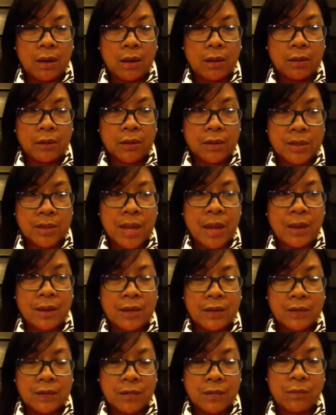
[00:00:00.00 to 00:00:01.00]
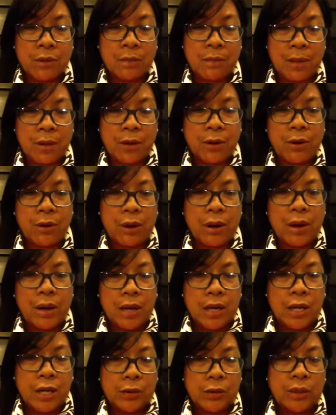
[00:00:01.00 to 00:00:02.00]
because that gives him a better,
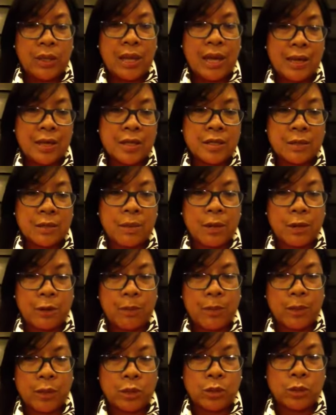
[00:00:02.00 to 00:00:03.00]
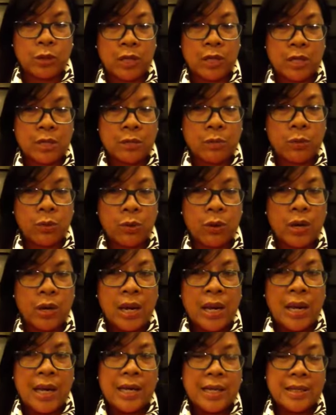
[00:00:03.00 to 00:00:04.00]
that is the better picture.
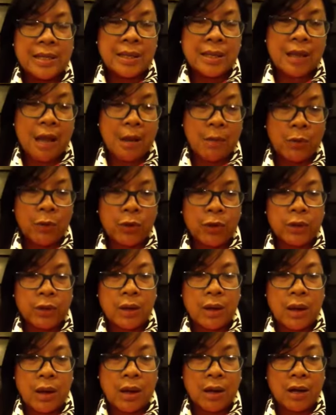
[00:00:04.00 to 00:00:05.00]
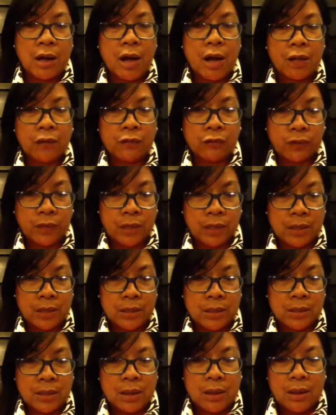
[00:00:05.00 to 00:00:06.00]
He's a lot more confident
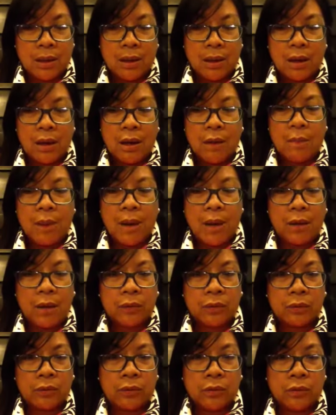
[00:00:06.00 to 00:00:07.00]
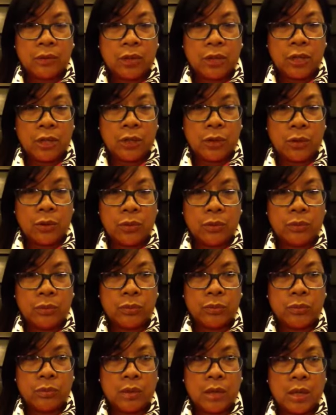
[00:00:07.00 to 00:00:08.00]
about,
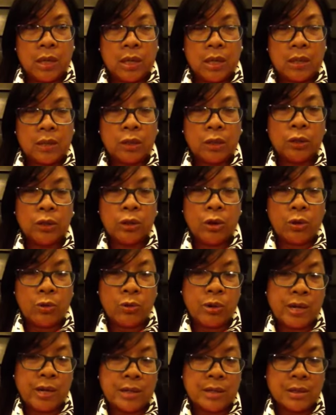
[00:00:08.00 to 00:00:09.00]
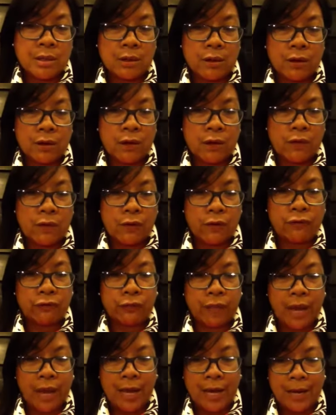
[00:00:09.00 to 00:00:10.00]
the low risk of her
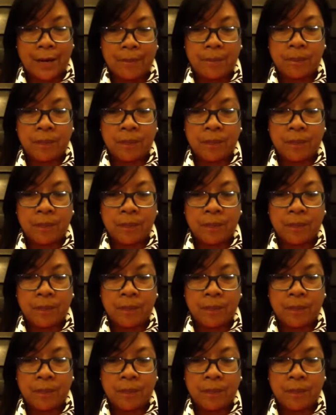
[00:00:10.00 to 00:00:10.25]
flying.